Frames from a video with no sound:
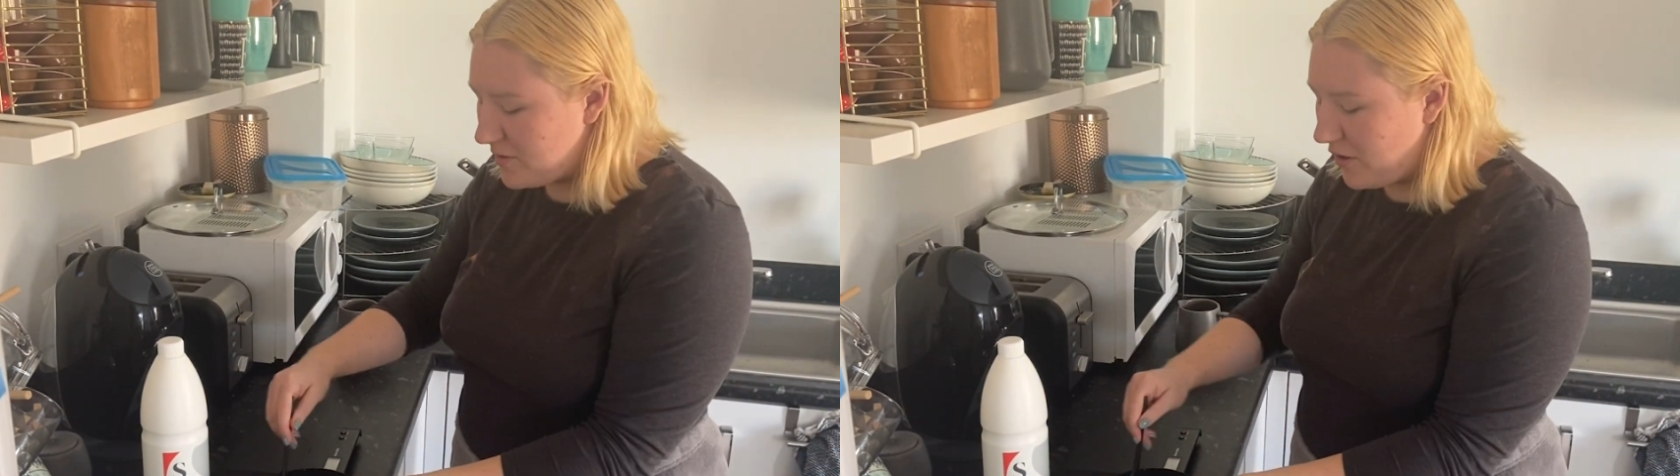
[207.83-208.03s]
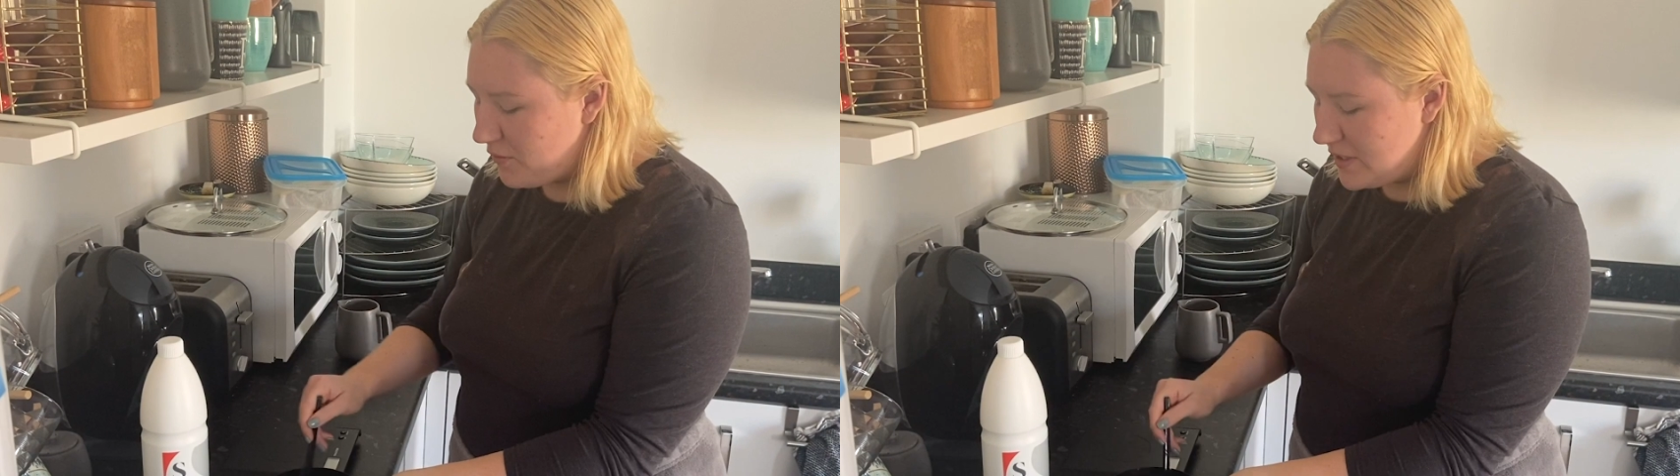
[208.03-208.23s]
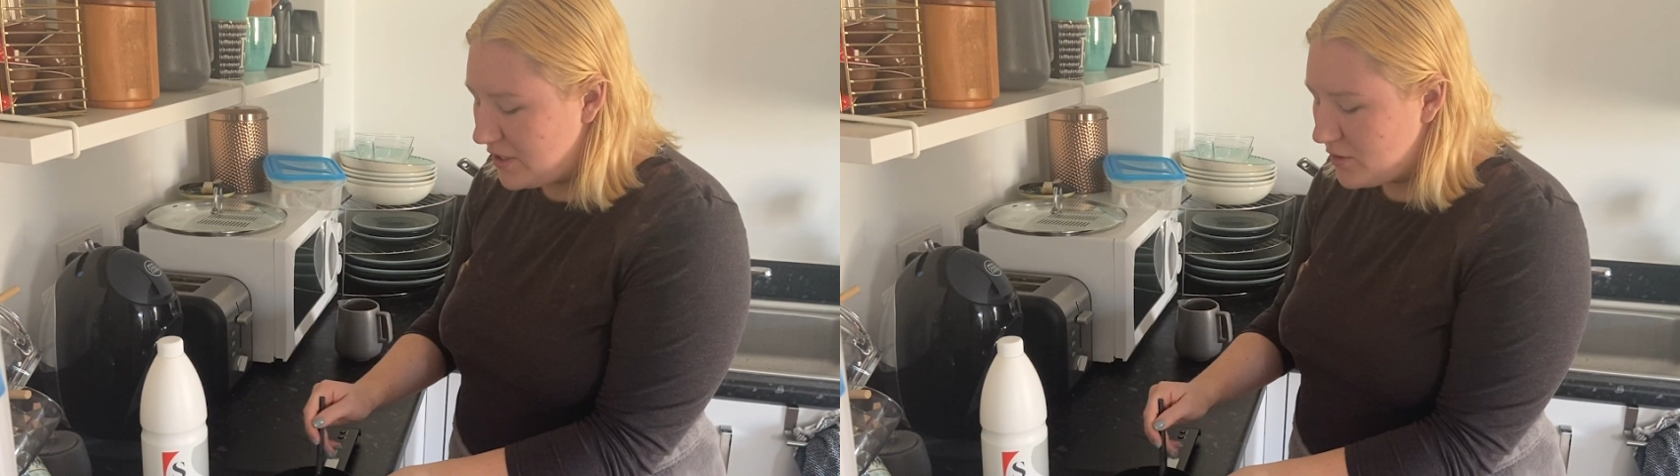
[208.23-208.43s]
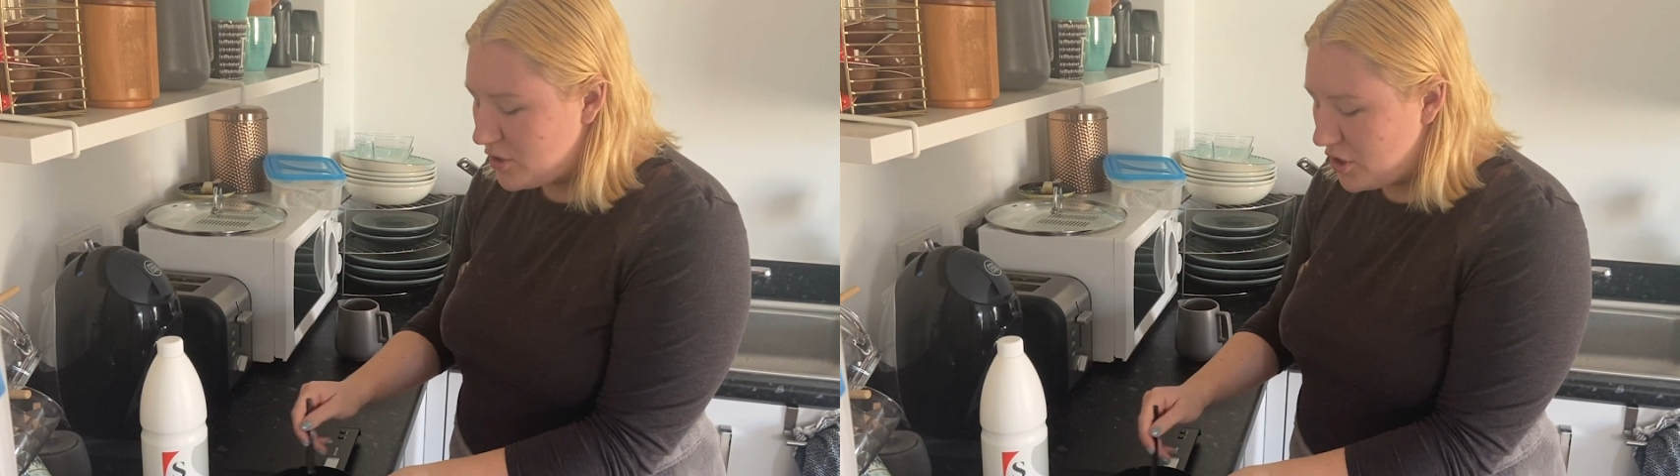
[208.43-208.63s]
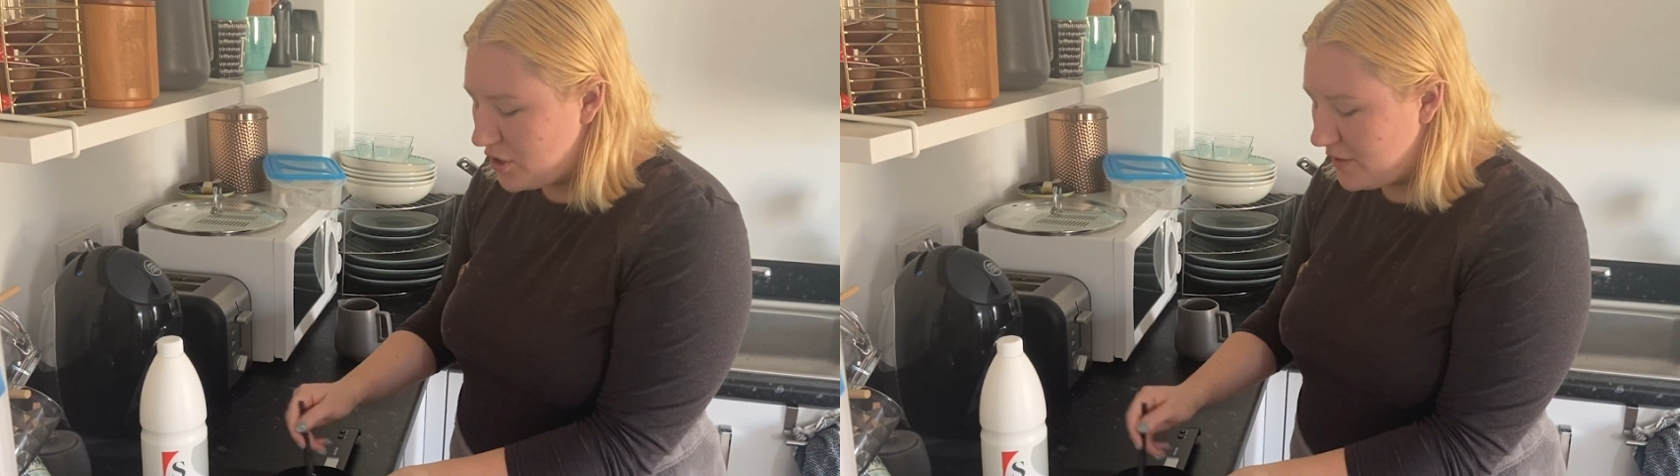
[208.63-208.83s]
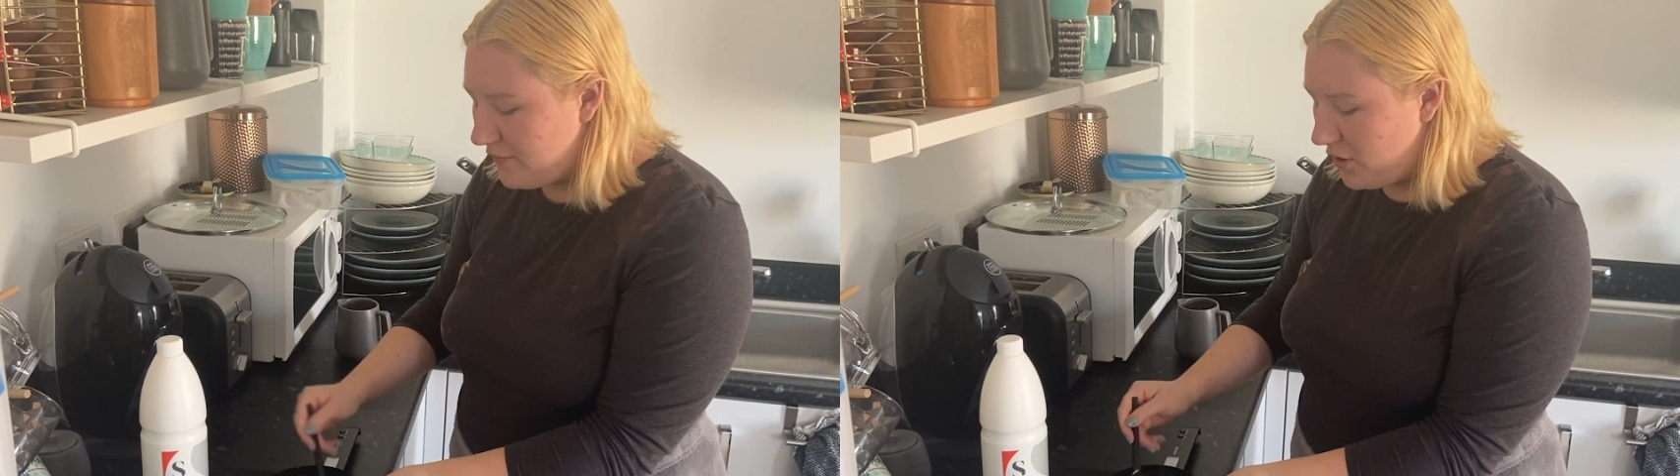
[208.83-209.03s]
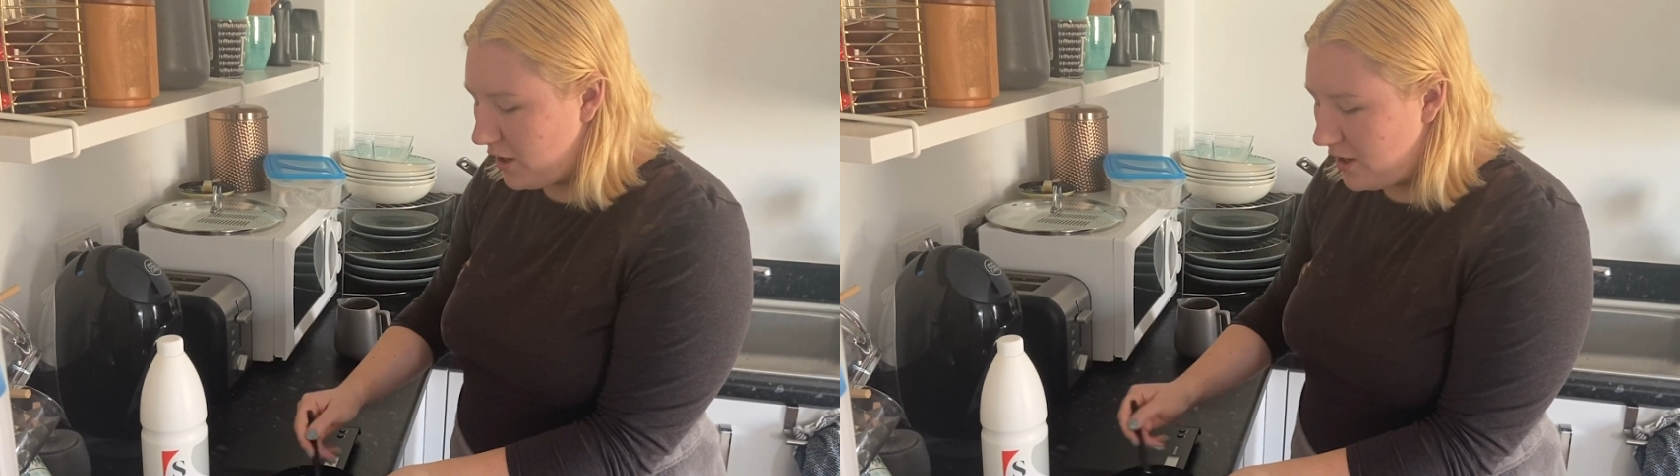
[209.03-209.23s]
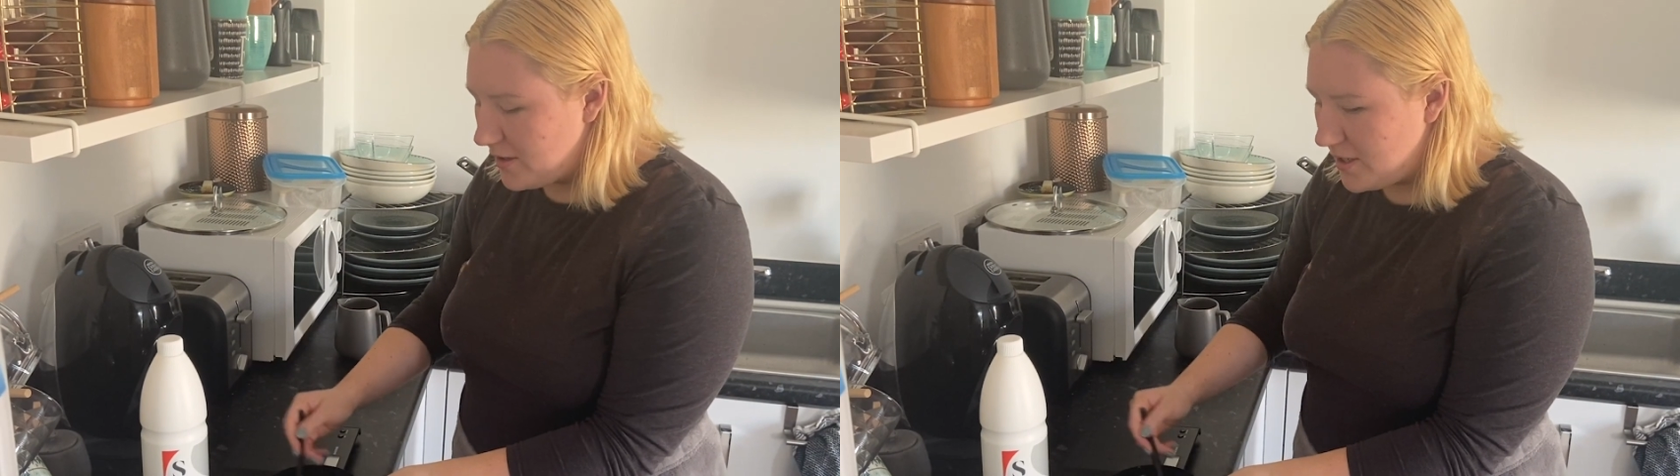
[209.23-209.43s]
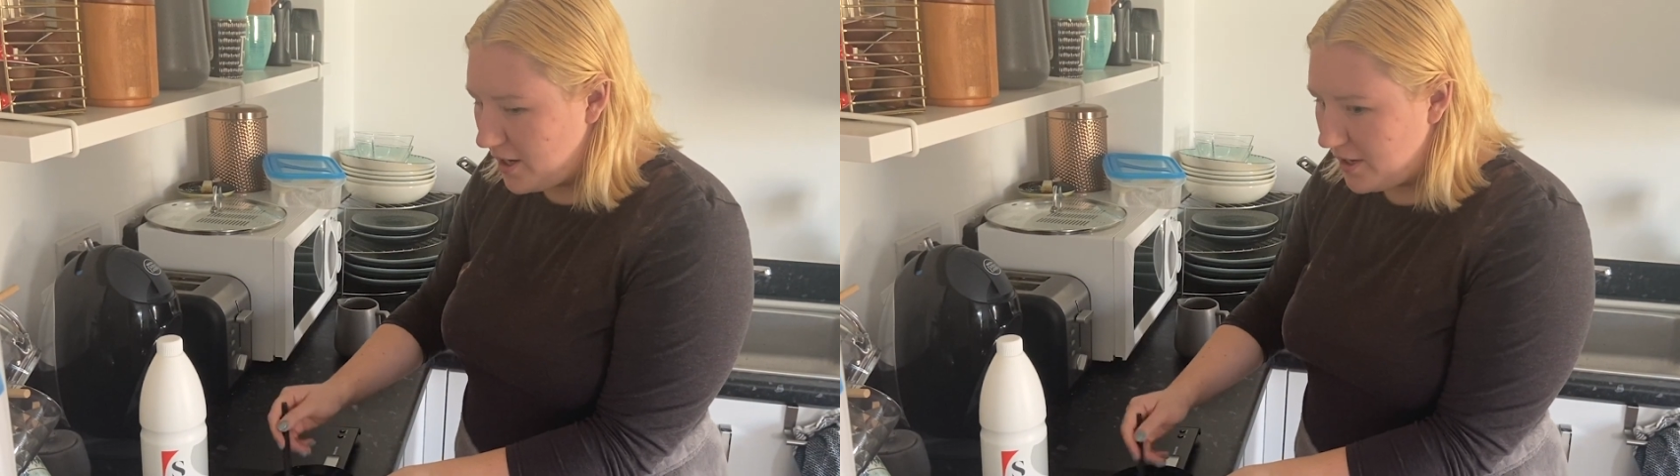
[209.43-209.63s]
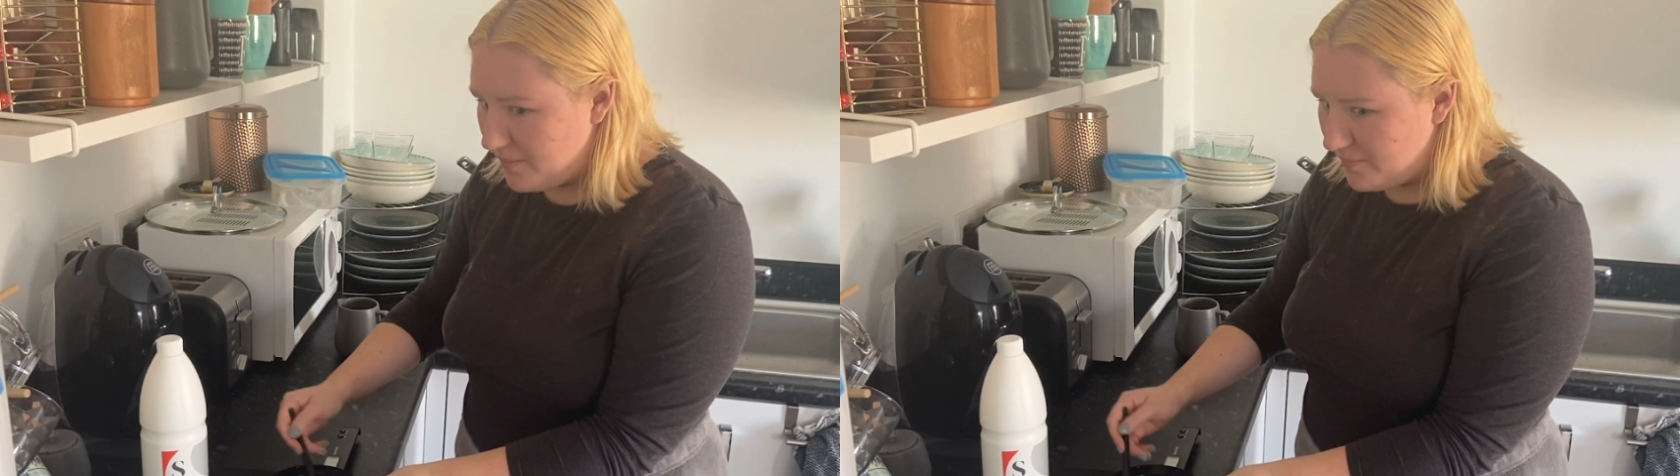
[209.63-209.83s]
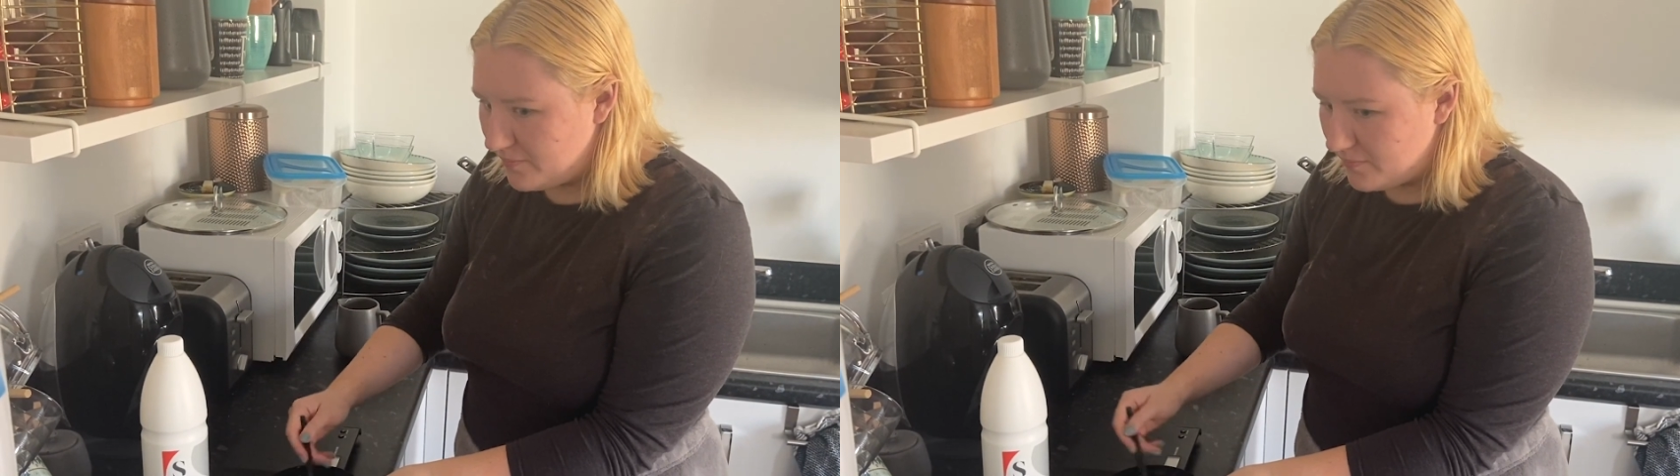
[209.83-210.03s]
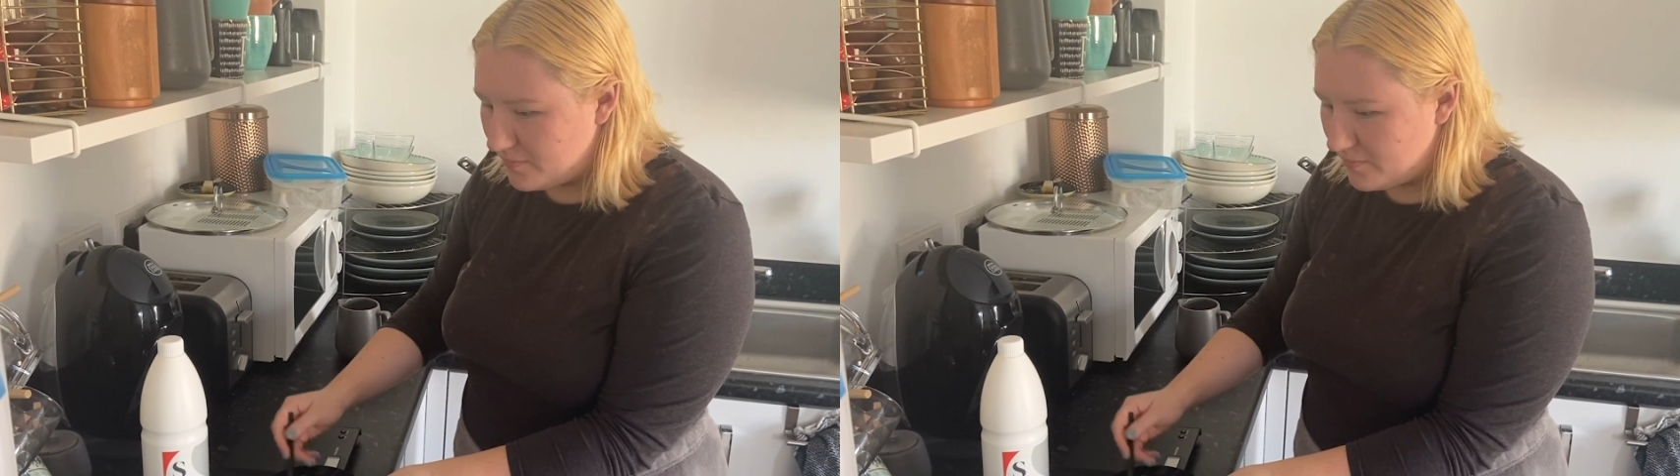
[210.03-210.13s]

I obviously used 30 vol last time,